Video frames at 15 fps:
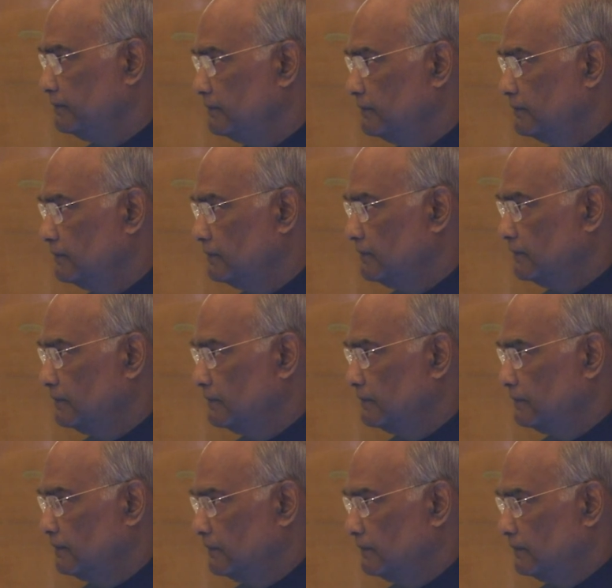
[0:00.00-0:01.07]

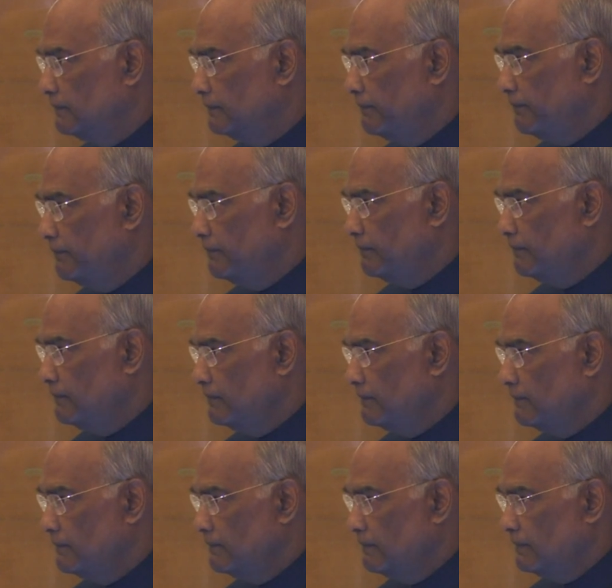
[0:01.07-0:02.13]

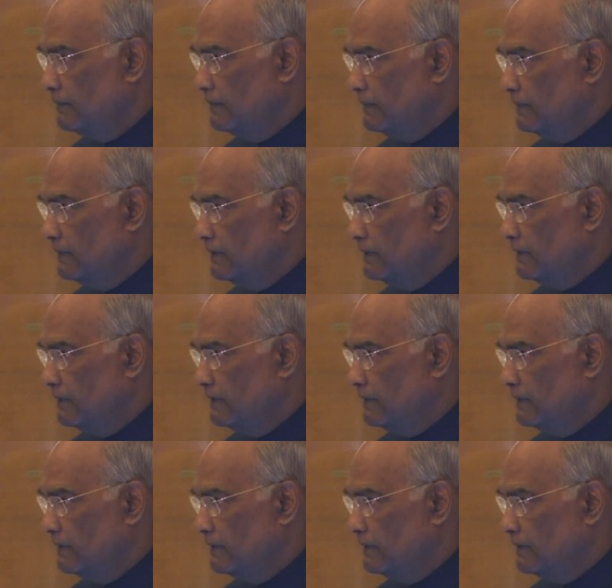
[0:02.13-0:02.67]
(no one is talking)